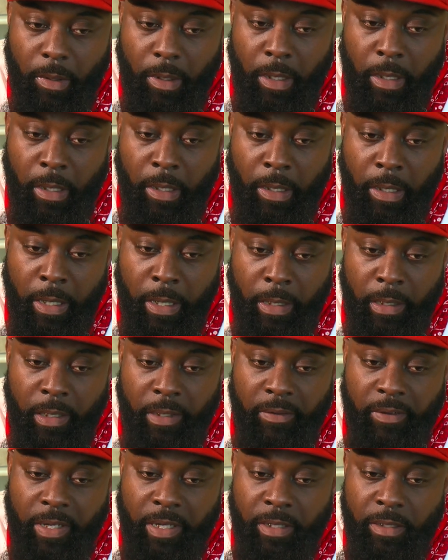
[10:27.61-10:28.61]
I
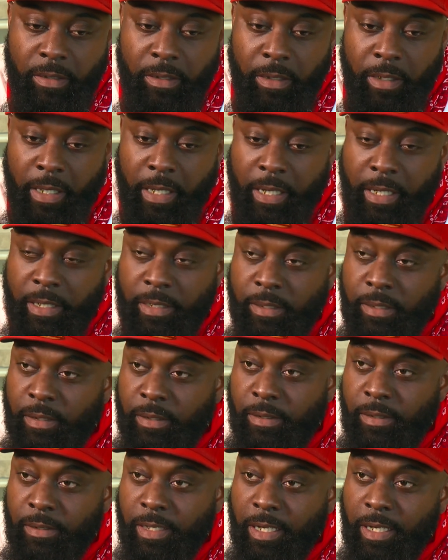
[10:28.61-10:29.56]
leave that into the ancestors'